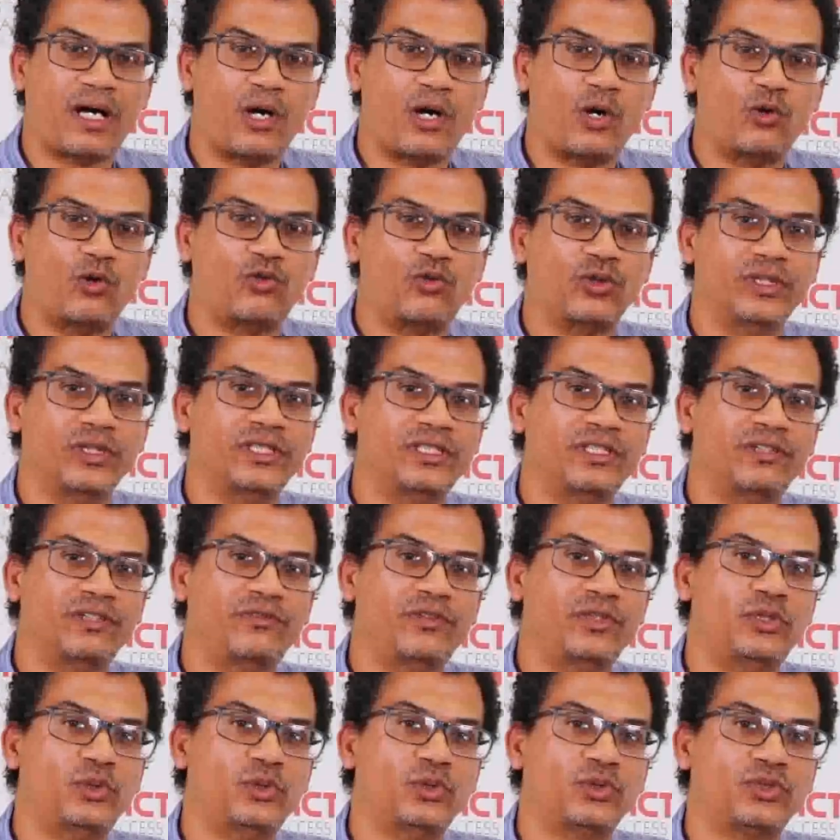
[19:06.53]
powerful
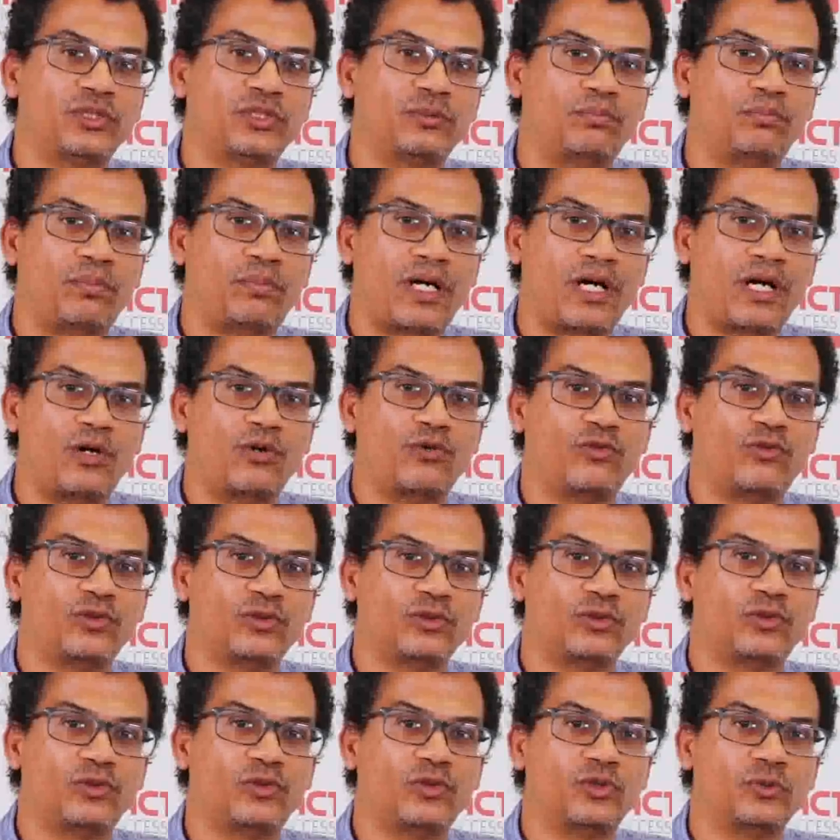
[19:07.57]
individuals and
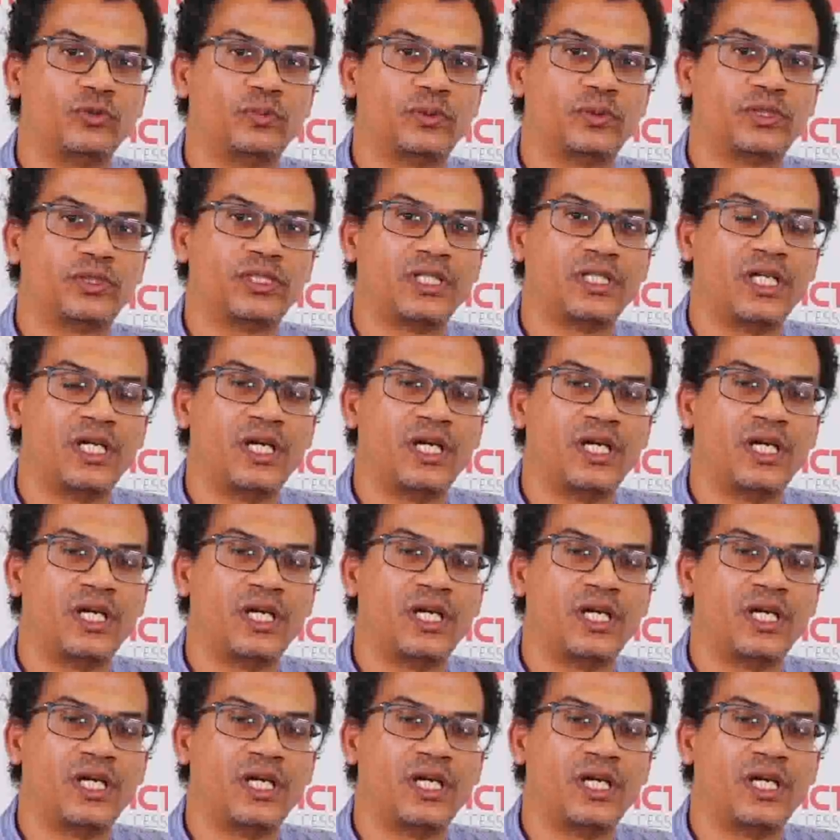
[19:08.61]
powerful groups